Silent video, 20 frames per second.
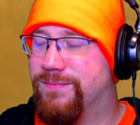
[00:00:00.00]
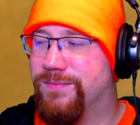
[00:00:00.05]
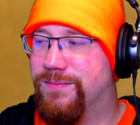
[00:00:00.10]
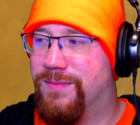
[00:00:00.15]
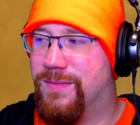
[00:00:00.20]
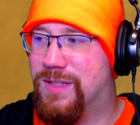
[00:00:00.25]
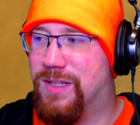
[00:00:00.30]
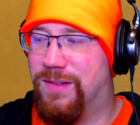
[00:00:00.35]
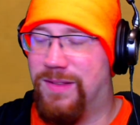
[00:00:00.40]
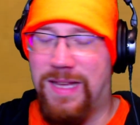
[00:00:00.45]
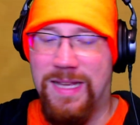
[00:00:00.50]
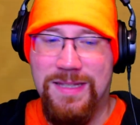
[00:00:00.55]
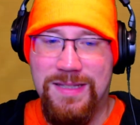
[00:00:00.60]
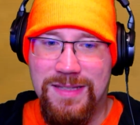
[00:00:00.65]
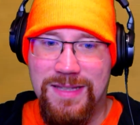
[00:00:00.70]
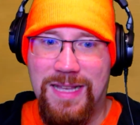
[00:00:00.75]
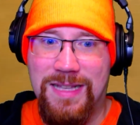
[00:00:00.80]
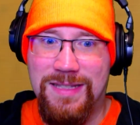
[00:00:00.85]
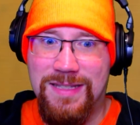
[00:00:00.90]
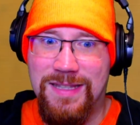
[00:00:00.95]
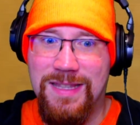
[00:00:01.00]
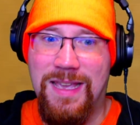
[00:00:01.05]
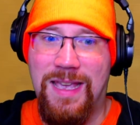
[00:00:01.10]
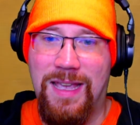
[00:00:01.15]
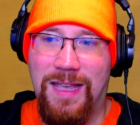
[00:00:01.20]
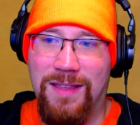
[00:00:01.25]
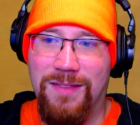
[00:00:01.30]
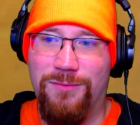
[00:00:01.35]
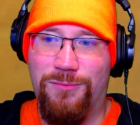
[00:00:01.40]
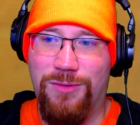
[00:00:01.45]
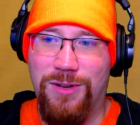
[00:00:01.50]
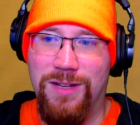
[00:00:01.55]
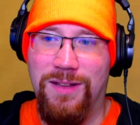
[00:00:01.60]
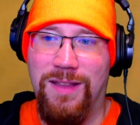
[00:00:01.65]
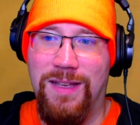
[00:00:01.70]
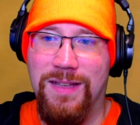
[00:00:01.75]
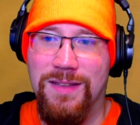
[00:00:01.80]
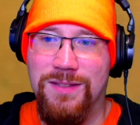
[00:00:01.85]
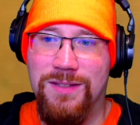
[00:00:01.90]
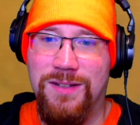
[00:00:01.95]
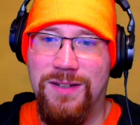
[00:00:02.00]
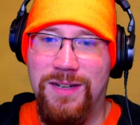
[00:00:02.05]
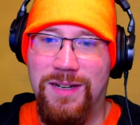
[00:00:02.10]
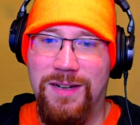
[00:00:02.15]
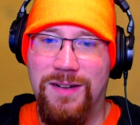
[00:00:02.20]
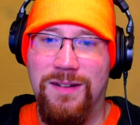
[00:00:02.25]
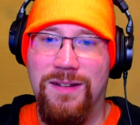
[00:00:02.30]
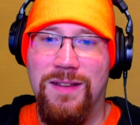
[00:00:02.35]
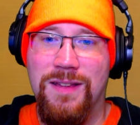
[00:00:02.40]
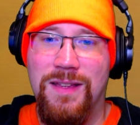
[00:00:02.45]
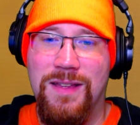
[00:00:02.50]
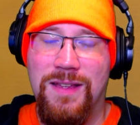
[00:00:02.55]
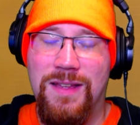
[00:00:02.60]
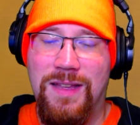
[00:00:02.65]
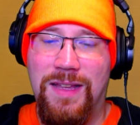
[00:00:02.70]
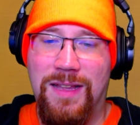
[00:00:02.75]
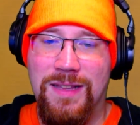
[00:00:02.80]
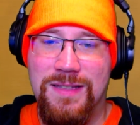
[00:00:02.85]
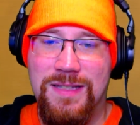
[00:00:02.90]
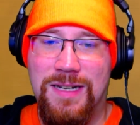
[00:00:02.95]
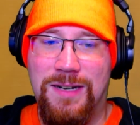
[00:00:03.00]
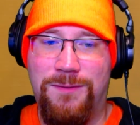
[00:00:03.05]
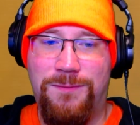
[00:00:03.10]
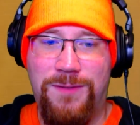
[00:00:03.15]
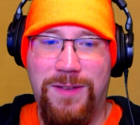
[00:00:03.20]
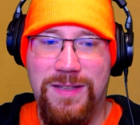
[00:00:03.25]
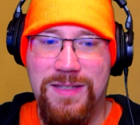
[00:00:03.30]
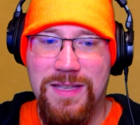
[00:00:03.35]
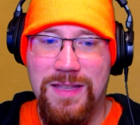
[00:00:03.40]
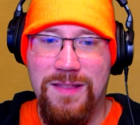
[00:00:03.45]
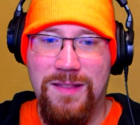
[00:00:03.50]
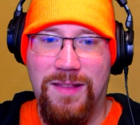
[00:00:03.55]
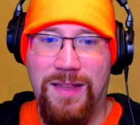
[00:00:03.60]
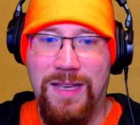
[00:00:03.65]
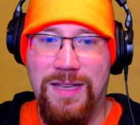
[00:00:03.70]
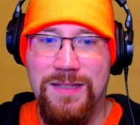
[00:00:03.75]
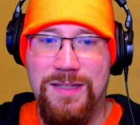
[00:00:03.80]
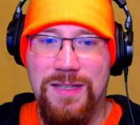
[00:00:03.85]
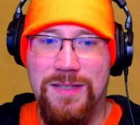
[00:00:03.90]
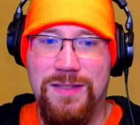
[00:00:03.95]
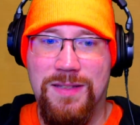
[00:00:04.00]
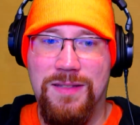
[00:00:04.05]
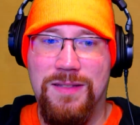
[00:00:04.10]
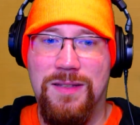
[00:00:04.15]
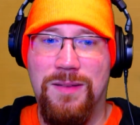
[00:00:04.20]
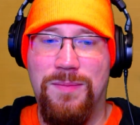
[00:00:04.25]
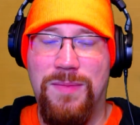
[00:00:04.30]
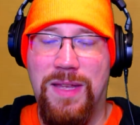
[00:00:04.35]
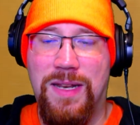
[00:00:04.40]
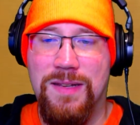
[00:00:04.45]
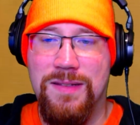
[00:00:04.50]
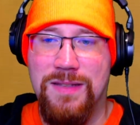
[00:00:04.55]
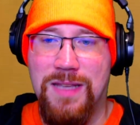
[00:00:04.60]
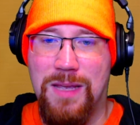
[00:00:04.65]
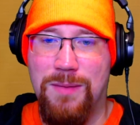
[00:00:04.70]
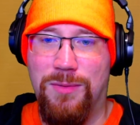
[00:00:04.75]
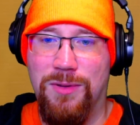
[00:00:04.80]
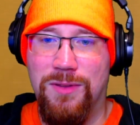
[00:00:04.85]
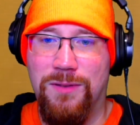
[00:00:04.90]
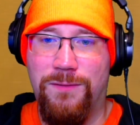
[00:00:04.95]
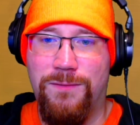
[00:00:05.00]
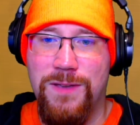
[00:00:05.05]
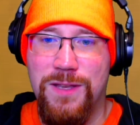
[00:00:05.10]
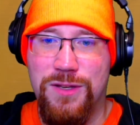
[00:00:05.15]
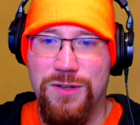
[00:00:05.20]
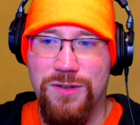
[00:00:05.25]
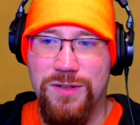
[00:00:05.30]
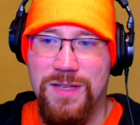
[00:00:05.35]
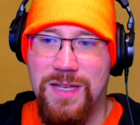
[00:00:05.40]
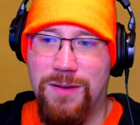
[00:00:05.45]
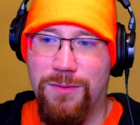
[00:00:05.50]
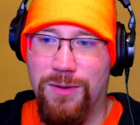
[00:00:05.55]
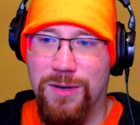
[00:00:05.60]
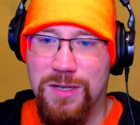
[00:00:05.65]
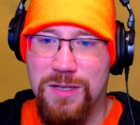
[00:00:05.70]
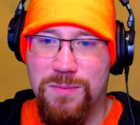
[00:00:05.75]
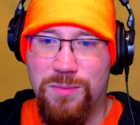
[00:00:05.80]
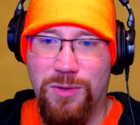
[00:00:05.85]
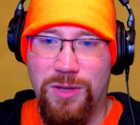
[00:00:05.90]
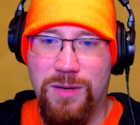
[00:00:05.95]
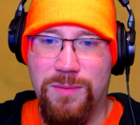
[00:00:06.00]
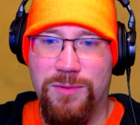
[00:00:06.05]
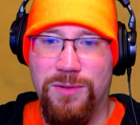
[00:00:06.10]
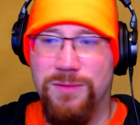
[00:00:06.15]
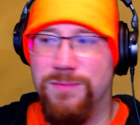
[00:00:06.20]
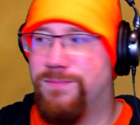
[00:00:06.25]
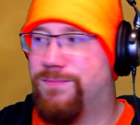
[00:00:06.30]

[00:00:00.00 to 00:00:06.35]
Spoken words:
So that's the real answer here. Instead of fixing the legacy system, they disabled the features that were exploitable.